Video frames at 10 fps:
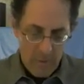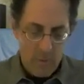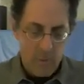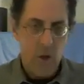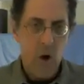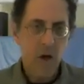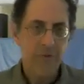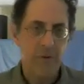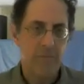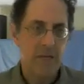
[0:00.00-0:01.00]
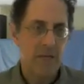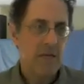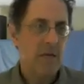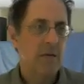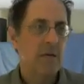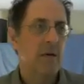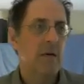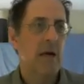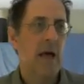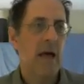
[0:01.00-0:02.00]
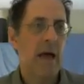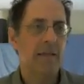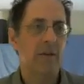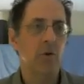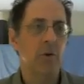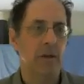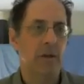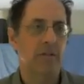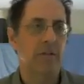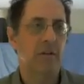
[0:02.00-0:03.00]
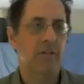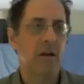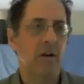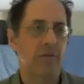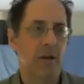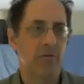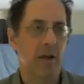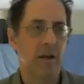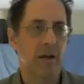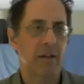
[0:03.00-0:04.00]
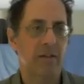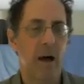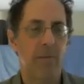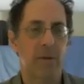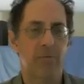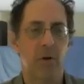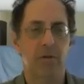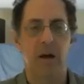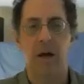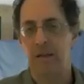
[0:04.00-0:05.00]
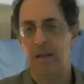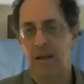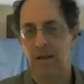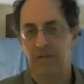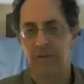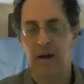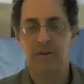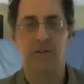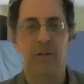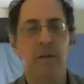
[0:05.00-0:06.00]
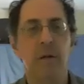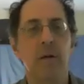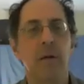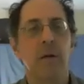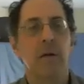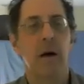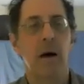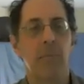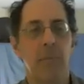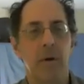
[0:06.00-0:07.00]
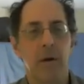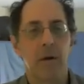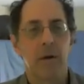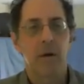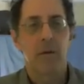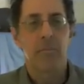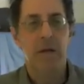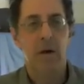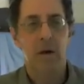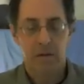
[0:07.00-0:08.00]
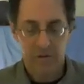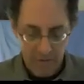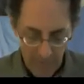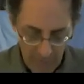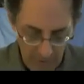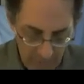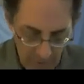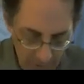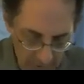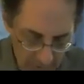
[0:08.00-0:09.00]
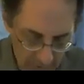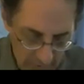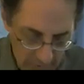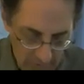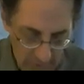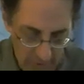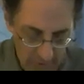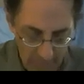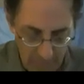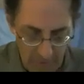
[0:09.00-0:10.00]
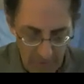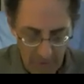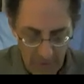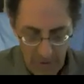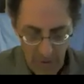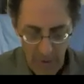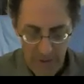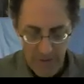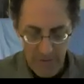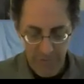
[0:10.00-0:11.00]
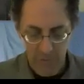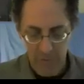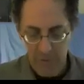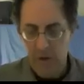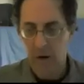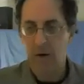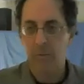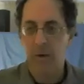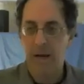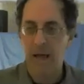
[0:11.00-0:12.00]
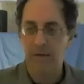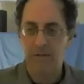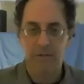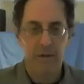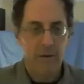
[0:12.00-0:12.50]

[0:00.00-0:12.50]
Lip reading: will often be at the nucleus itself, like right on top of the proton in the case of hydrogen. Because if you look at this equation for R1s,